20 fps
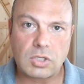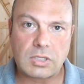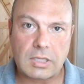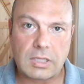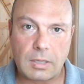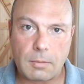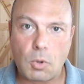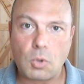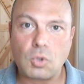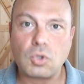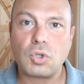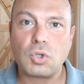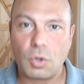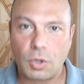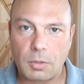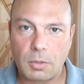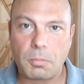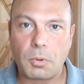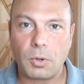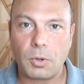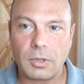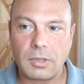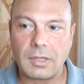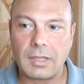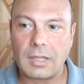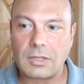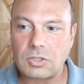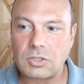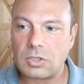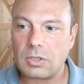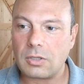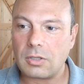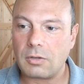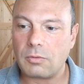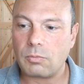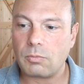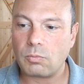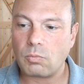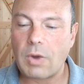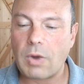just the emotional component that gets you a
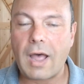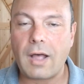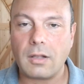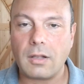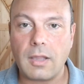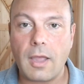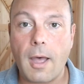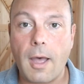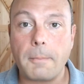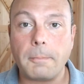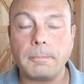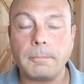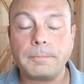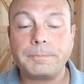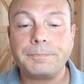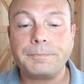little riled up.